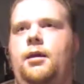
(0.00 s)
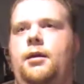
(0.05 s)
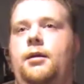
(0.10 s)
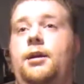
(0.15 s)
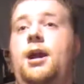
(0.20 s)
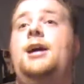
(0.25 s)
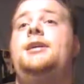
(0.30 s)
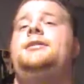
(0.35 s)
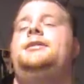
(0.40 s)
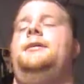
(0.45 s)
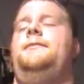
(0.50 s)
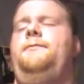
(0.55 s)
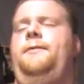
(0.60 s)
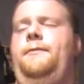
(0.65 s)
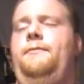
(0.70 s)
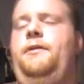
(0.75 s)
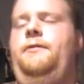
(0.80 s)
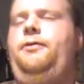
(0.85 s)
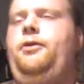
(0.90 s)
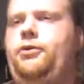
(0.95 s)
Yes, I'm
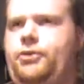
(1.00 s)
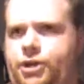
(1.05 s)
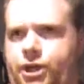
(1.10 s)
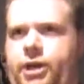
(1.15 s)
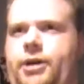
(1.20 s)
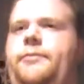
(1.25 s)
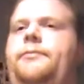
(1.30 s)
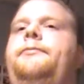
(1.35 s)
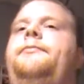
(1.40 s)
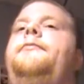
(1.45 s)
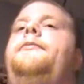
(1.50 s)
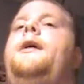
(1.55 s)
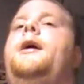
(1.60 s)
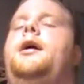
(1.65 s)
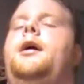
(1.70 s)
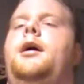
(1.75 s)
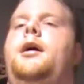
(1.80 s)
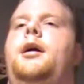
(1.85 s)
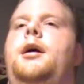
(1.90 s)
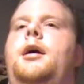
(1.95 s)
from the future.
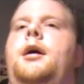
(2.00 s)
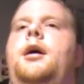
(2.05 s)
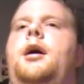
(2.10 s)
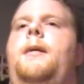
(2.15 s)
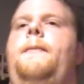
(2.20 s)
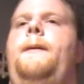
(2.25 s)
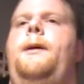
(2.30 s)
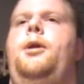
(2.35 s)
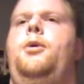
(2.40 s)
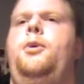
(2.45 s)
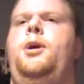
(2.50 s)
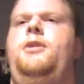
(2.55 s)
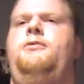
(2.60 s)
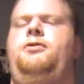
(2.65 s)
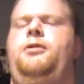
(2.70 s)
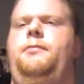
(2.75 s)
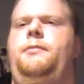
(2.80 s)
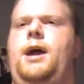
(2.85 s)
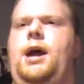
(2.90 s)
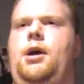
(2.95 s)
About a week
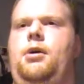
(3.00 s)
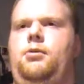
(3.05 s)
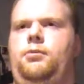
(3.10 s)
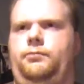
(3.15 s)
from now.